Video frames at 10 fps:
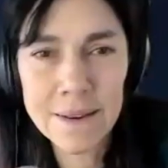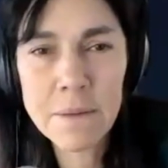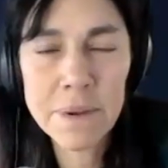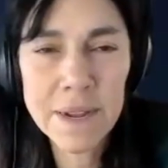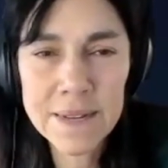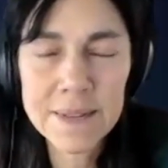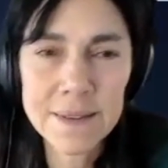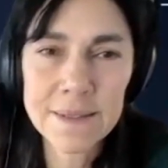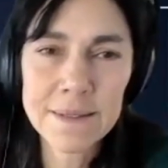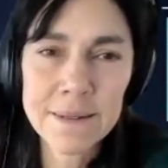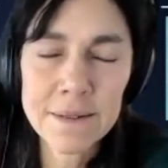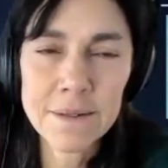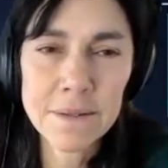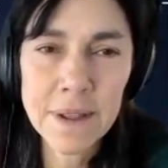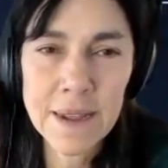and lipase and
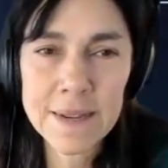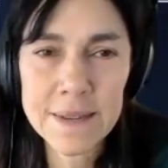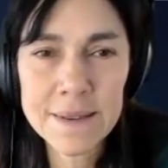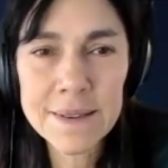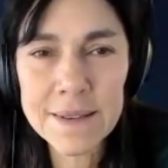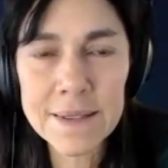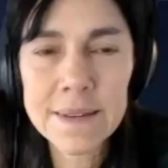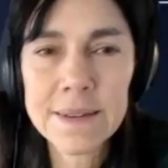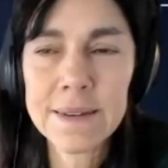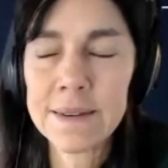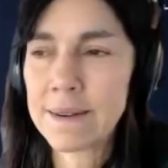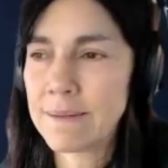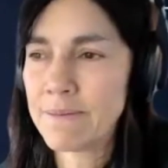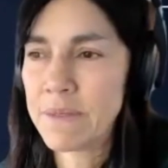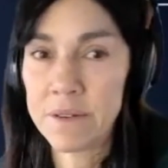all the ases and
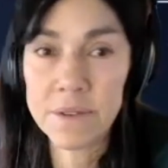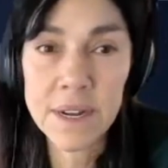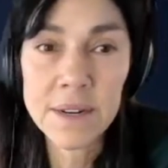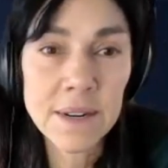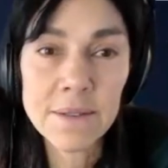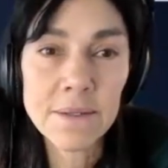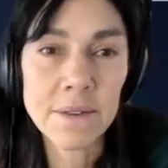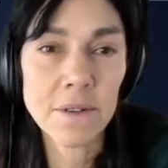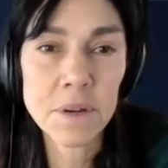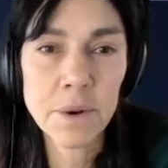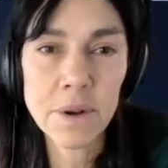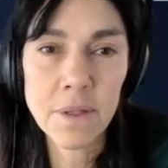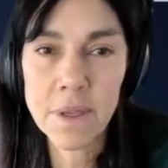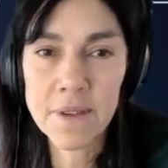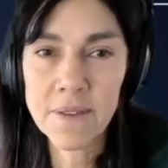TUDCA and
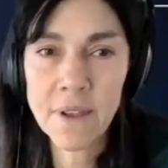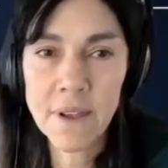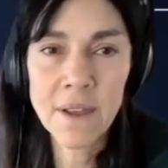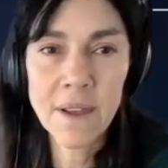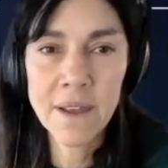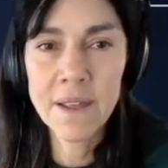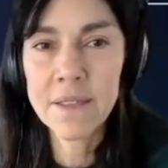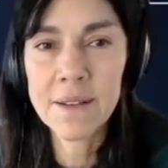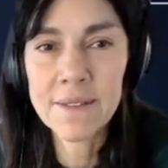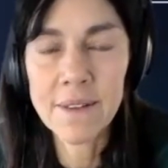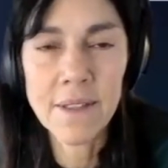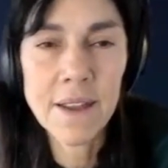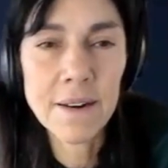oxwald things like